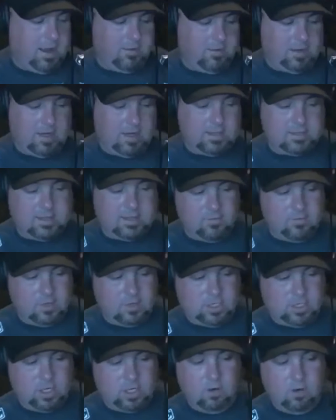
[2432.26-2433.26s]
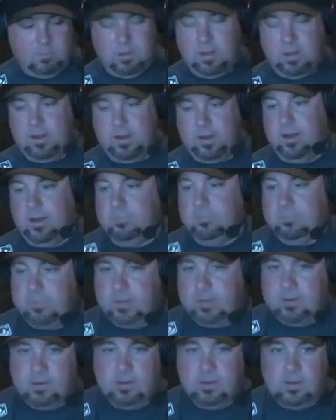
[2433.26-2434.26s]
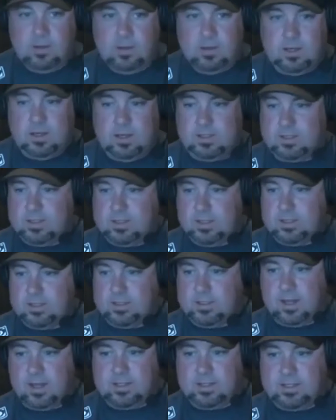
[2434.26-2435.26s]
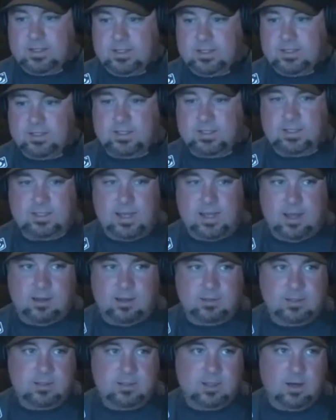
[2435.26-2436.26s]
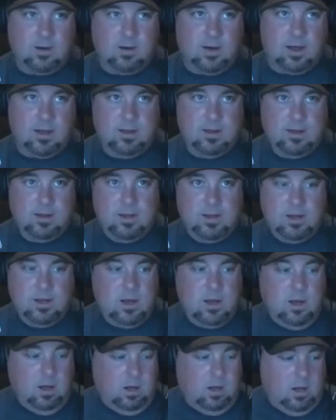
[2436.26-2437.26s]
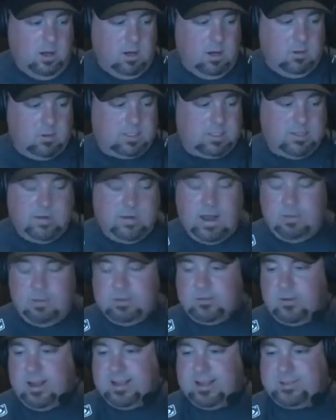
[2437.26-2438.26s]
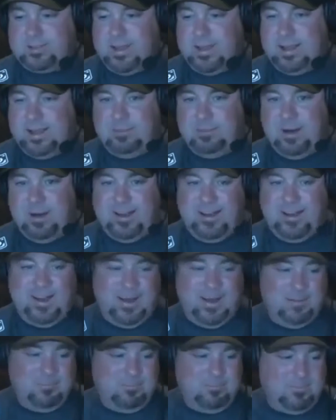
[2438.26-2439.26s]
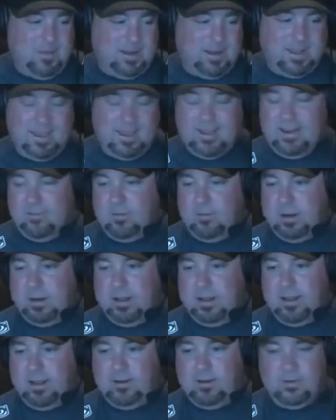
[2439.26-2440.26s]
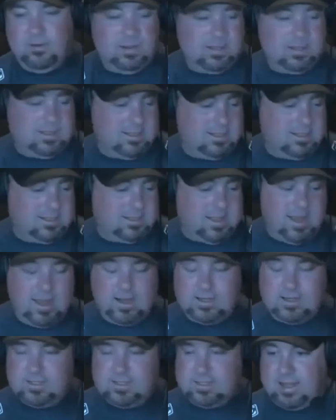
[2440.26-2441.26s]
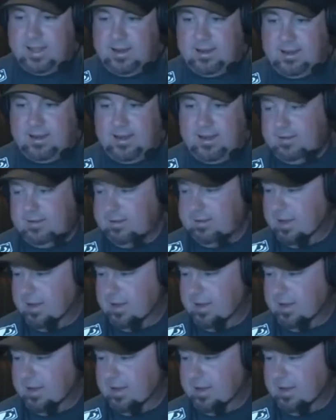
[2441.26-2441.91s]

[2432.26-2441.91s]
to have a guest every show, but um, it's it's not as easy as it sounds. So uh, yeah we'll see what happens for next week. But um, again, everybody who listens, thanks. And uh,